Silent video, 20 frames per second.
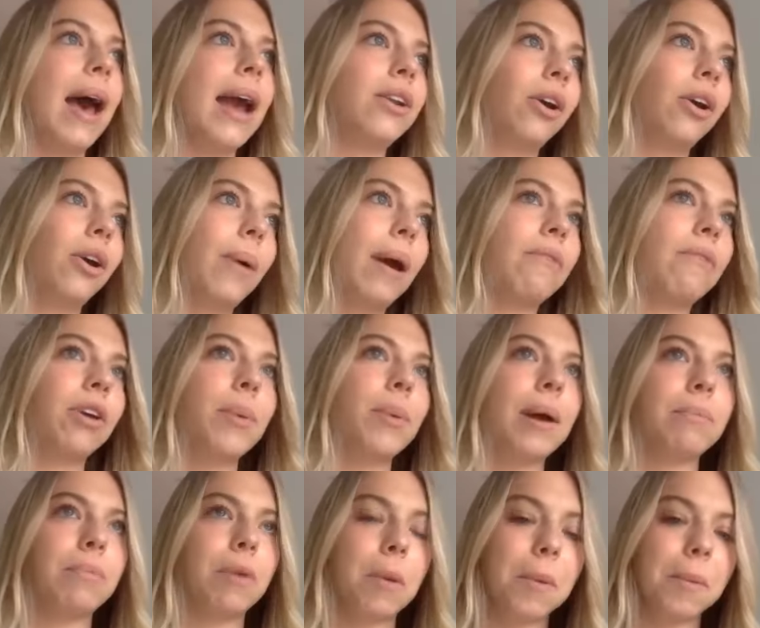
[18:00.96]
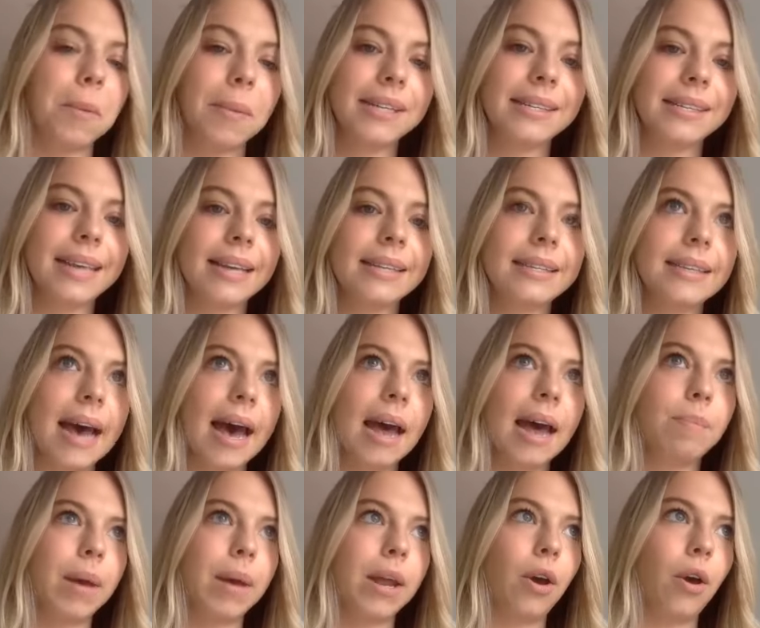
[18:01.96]
I know everyone probably says that,
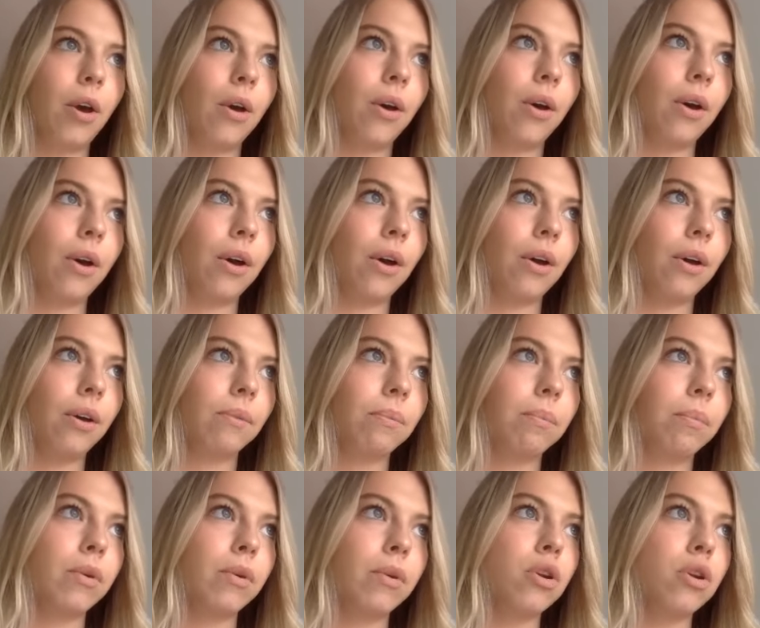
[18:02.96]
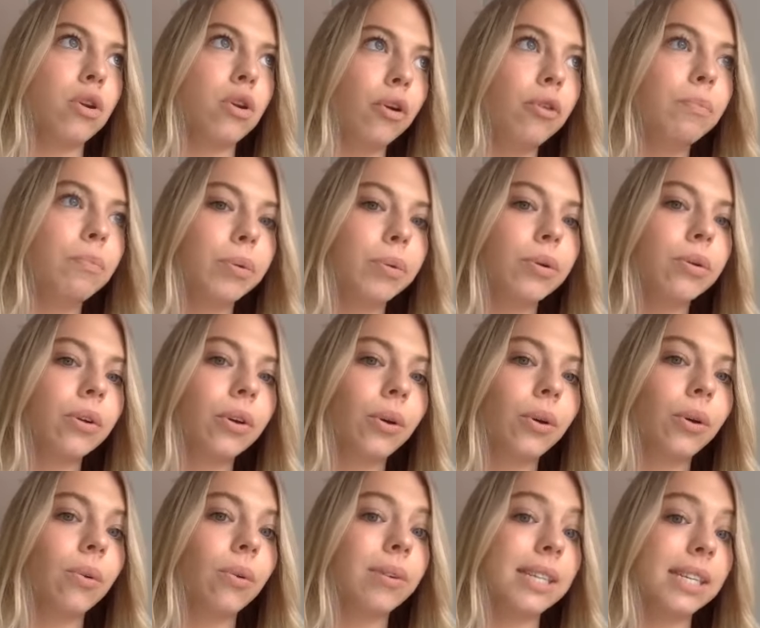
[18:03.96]
but her notebook
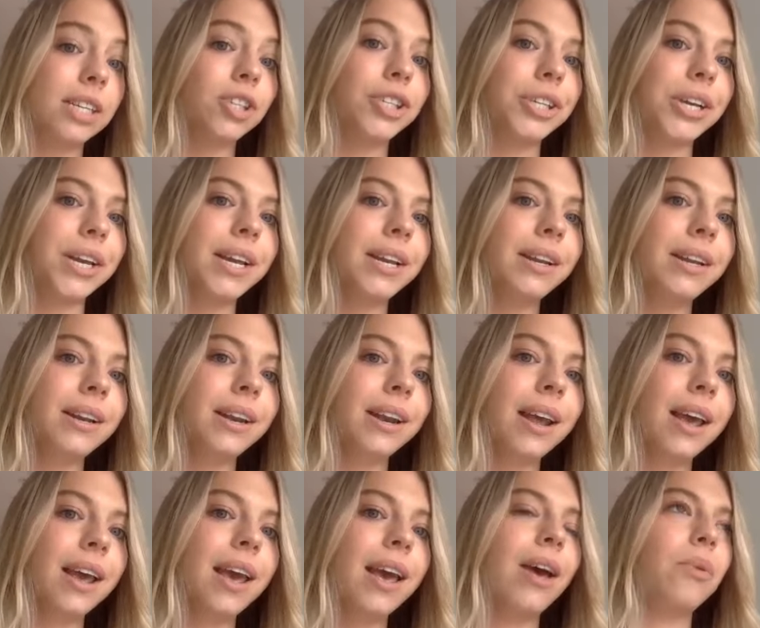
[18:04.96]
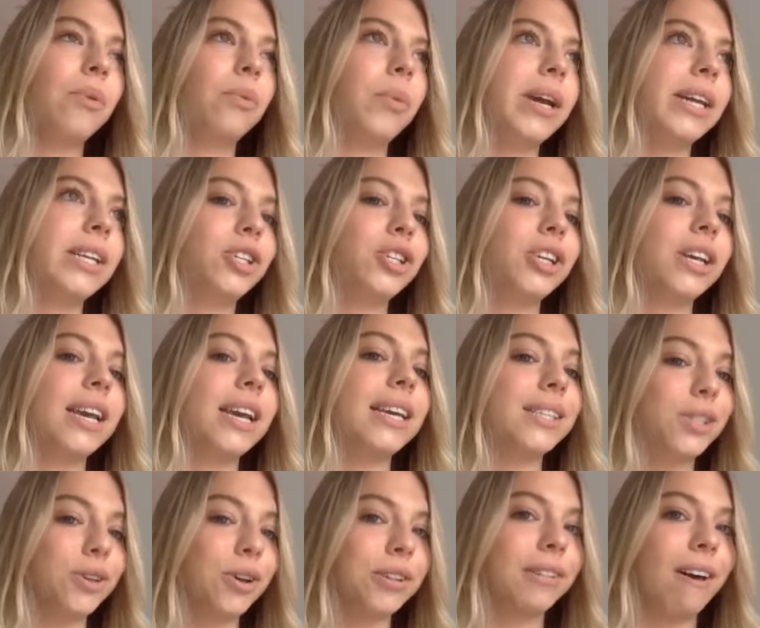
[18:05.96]
audition, which
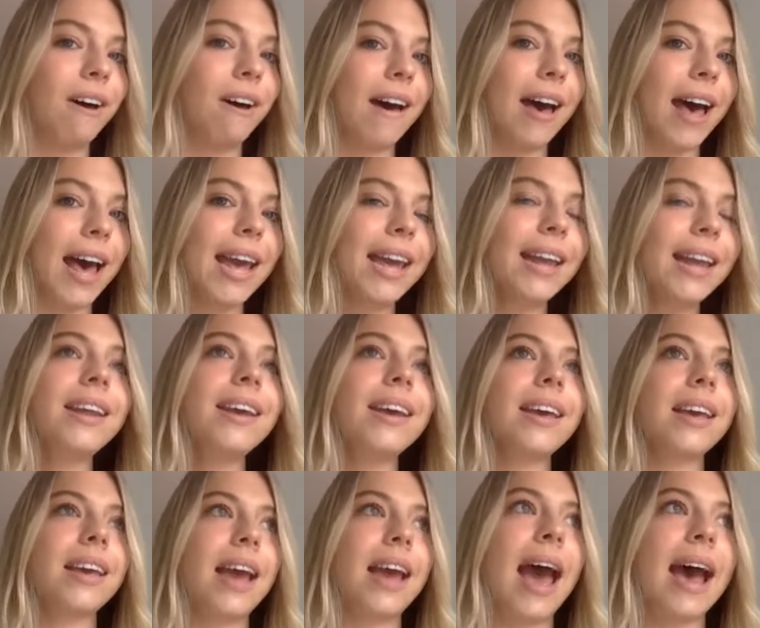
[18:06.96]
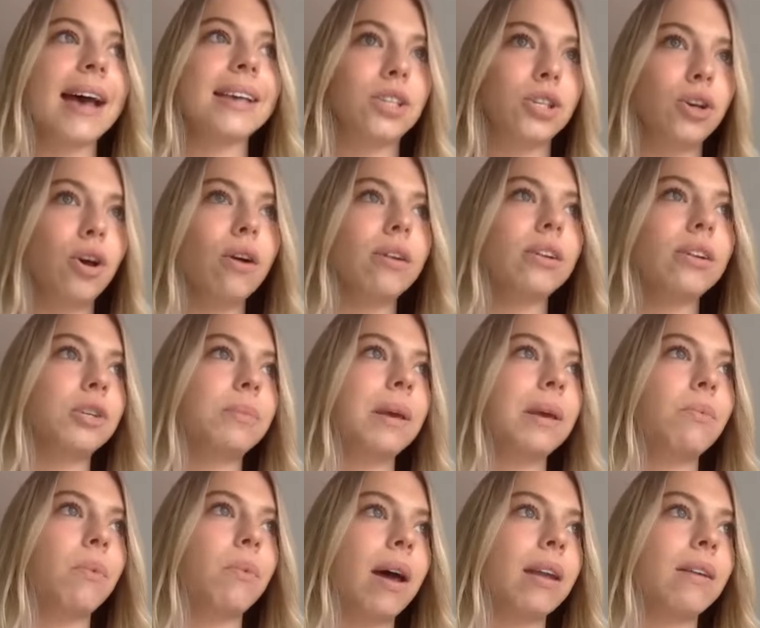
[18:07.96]
is online, has got to
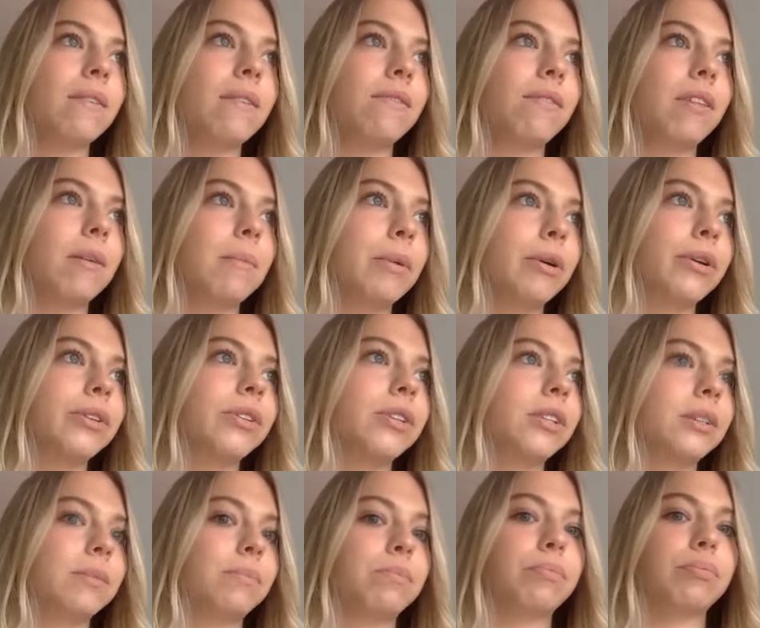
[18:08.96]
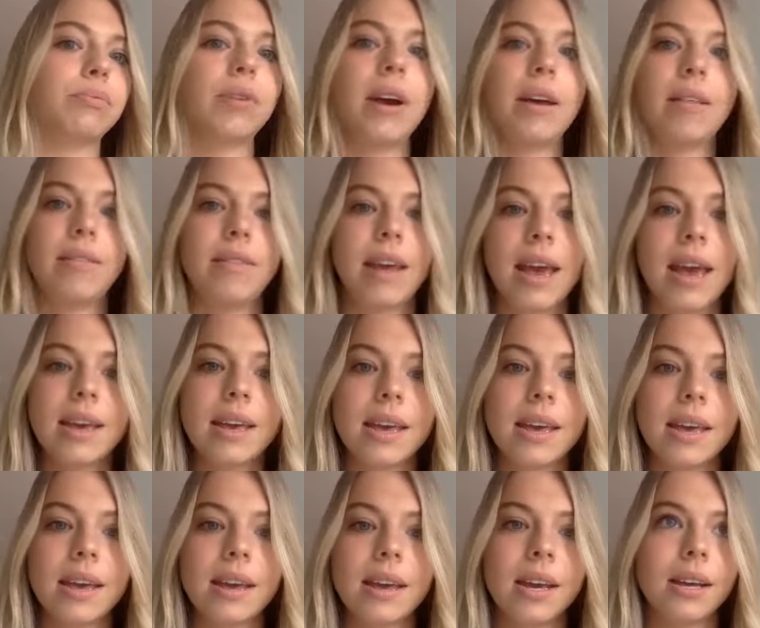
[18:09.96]
be one of the most
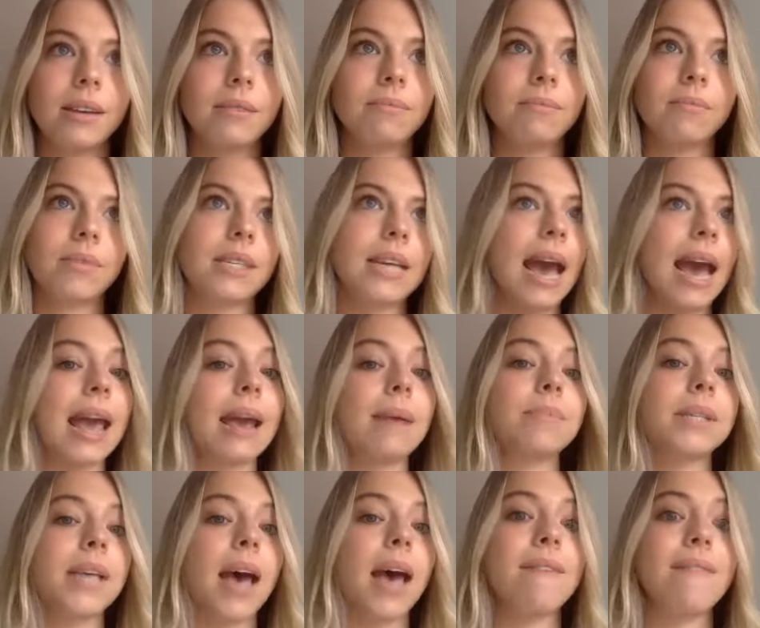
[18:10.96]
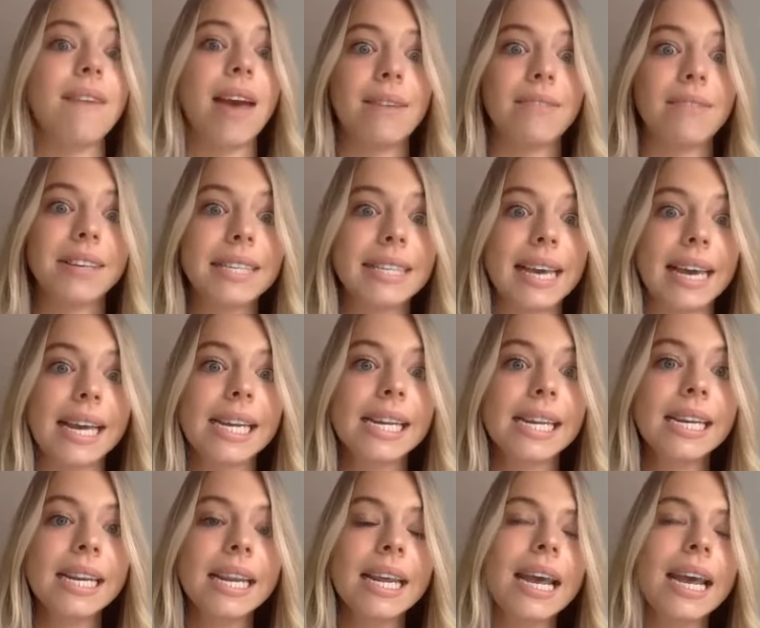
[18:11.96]
breathtaking tapes I've ever seen.